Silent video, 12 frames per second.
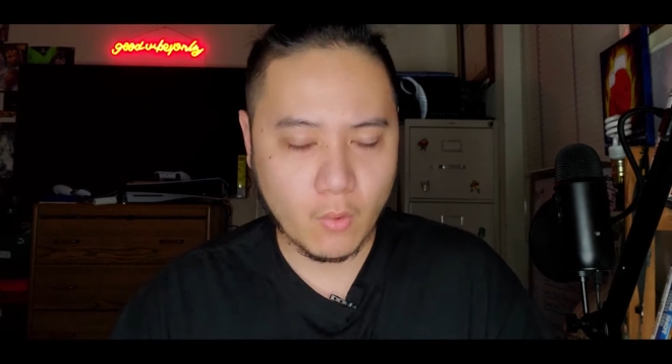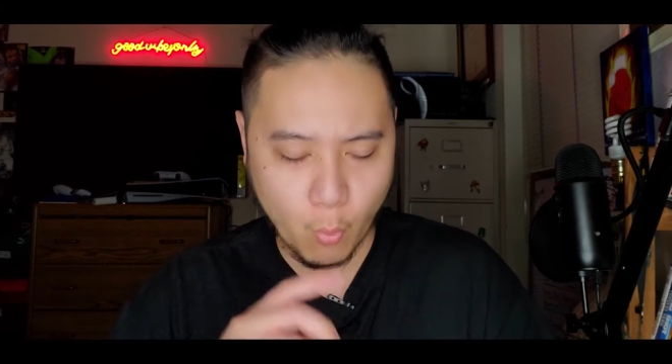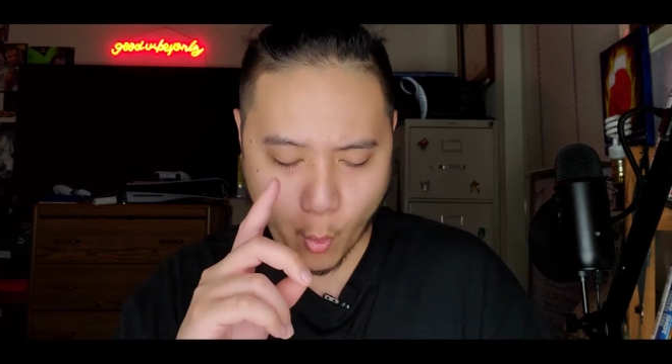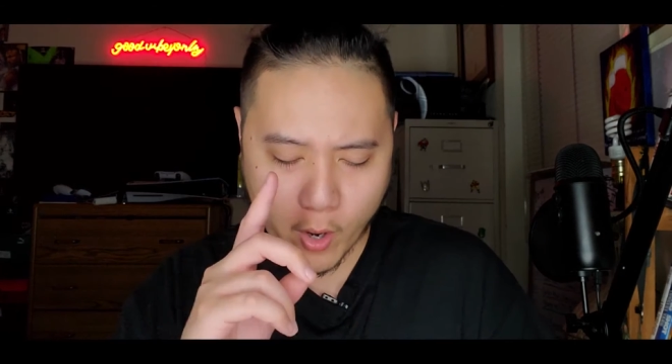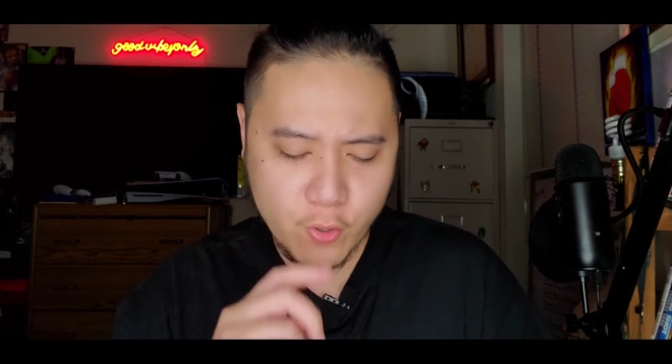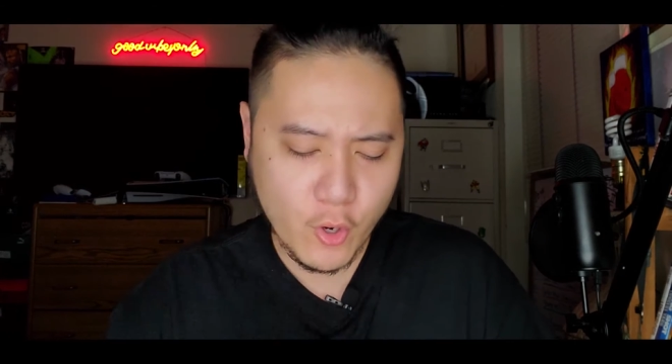
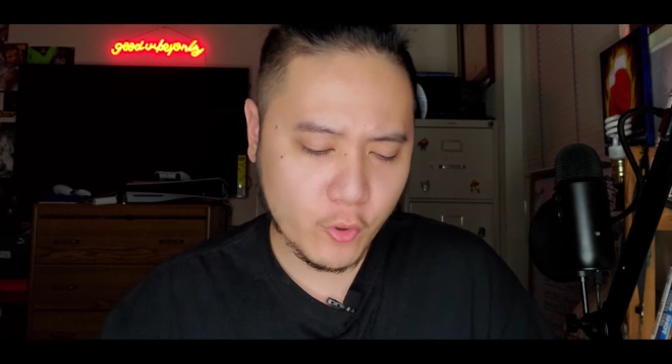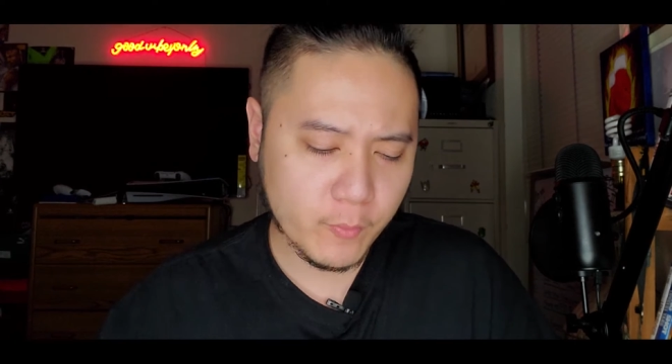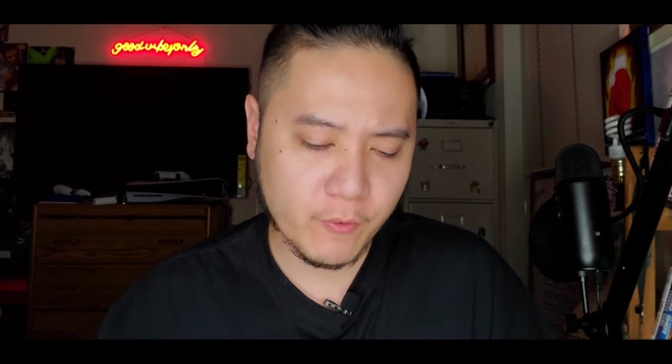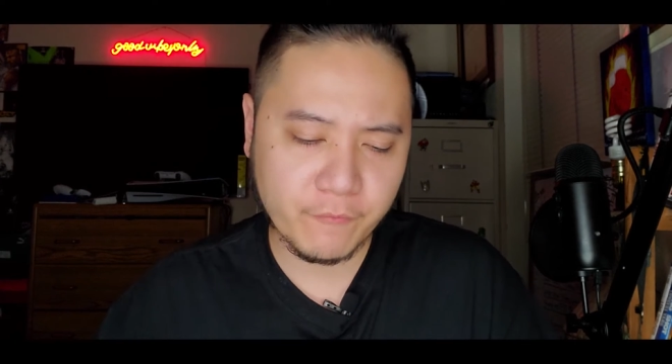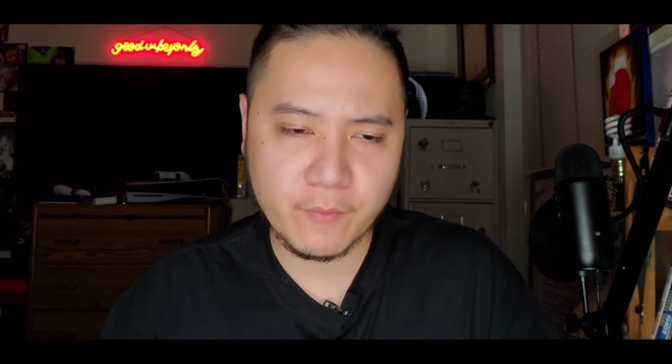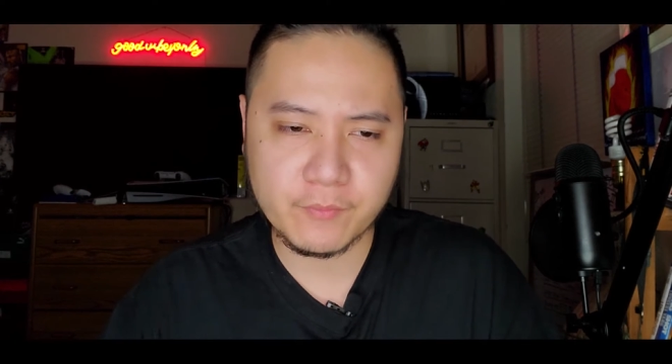One
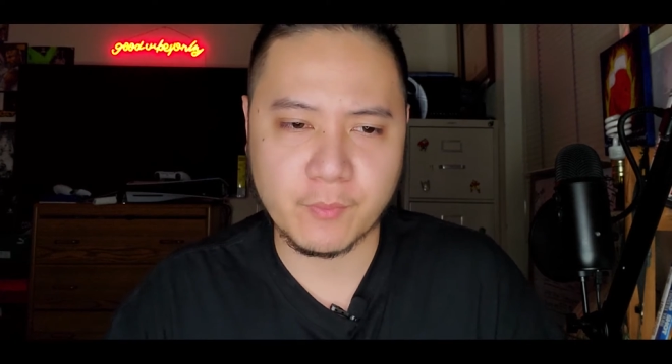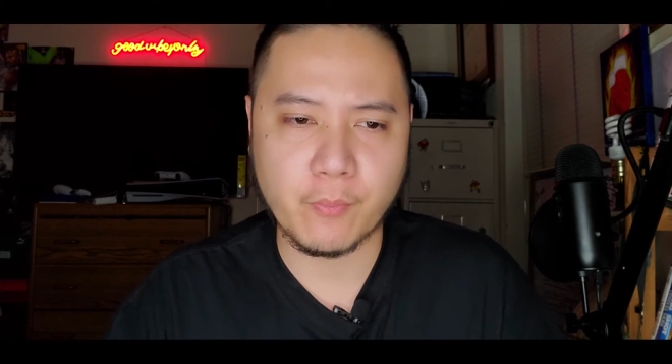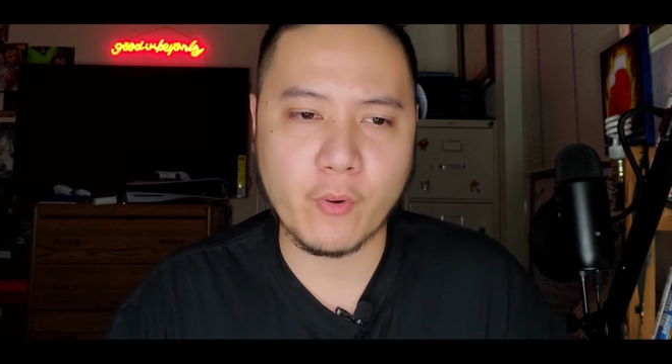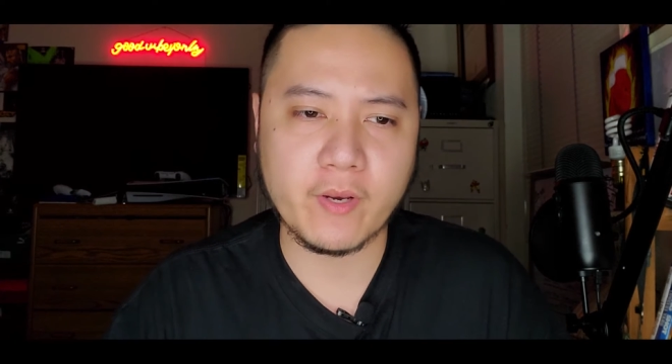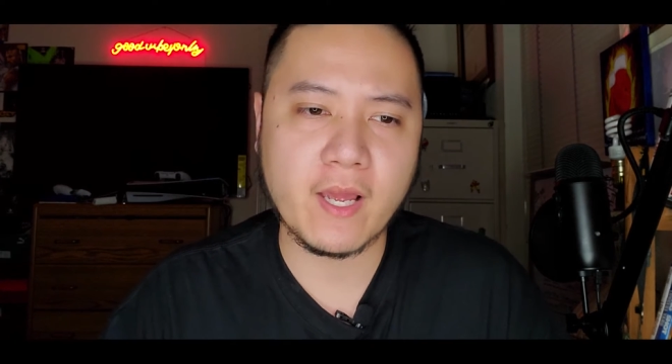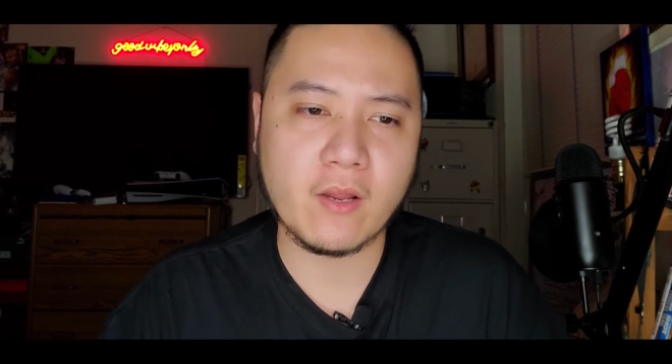notable film to
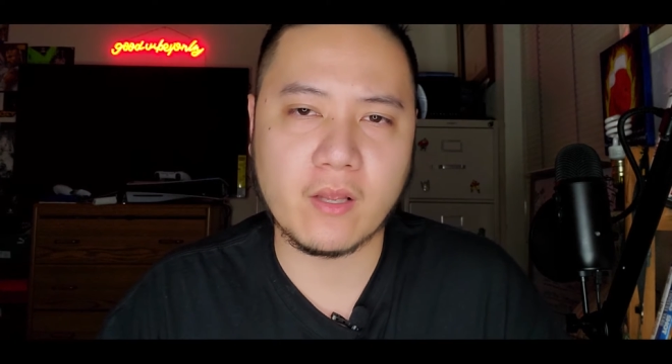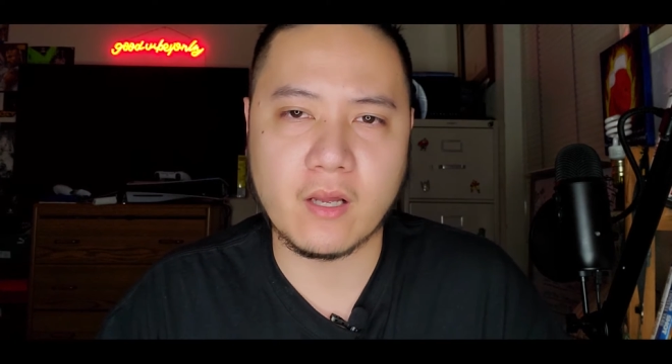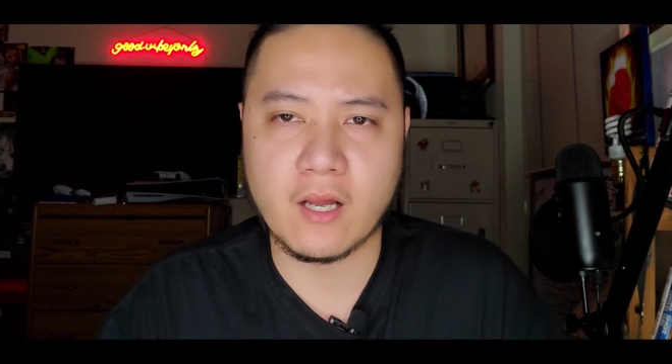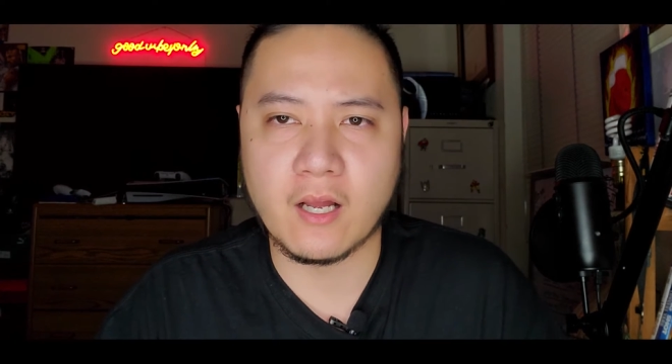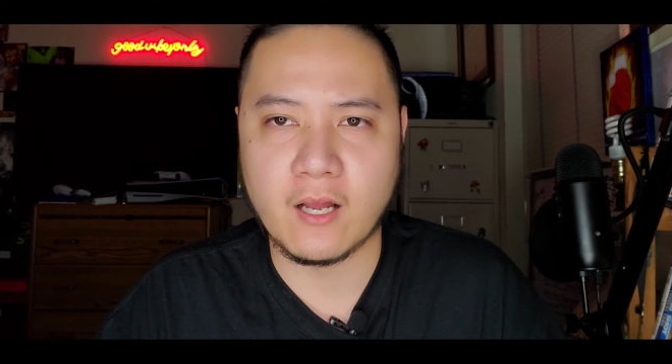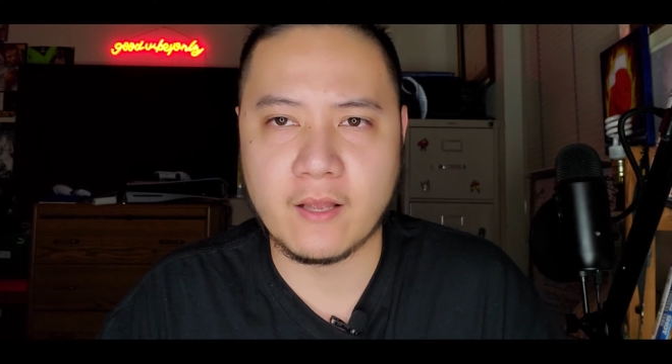point out
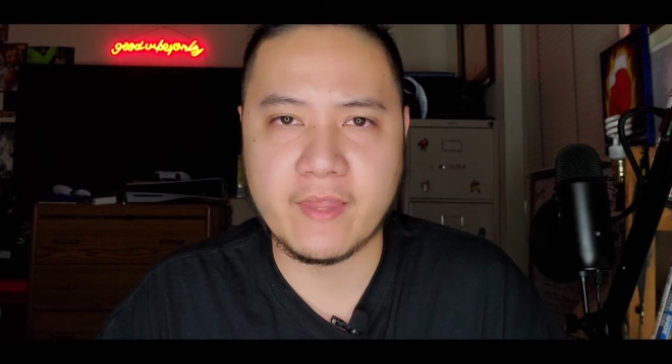uh,